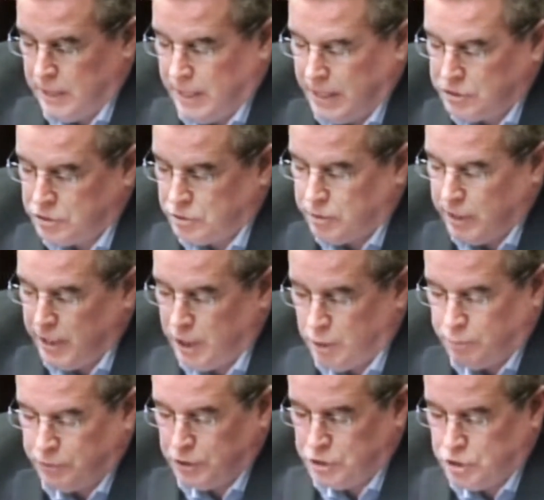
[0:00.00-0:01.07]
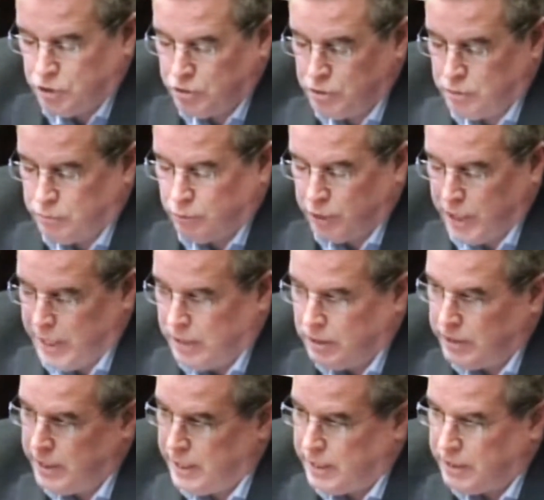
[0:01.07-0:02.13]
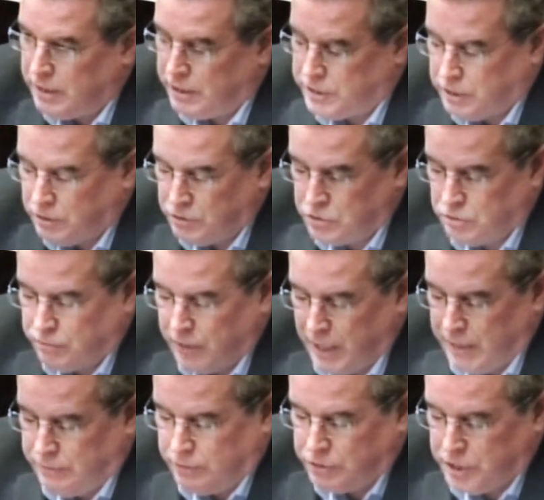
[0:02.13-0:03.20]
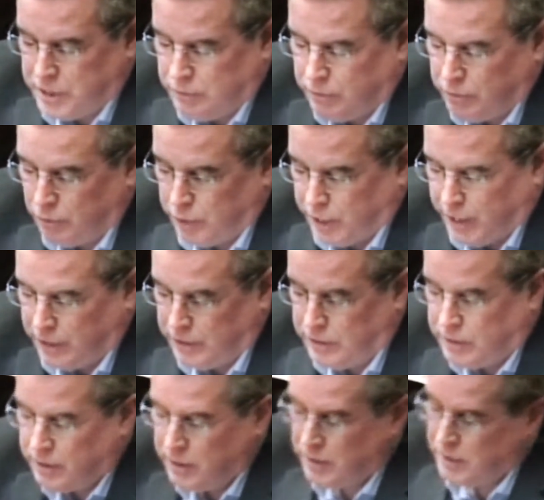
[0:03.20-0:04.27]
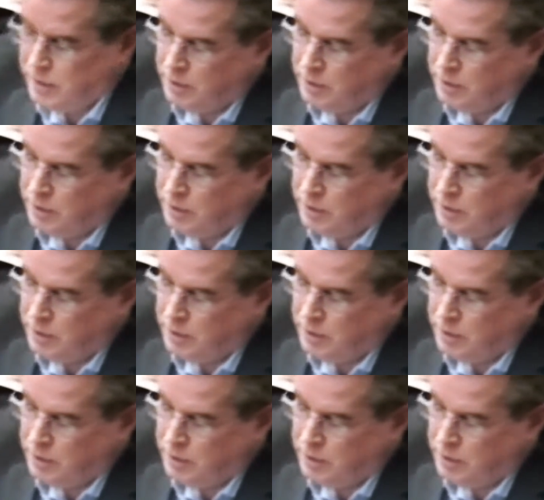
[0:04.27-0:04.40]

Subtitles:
and ask you to help the children of Rhode Island and adult survivors here in Rhode Island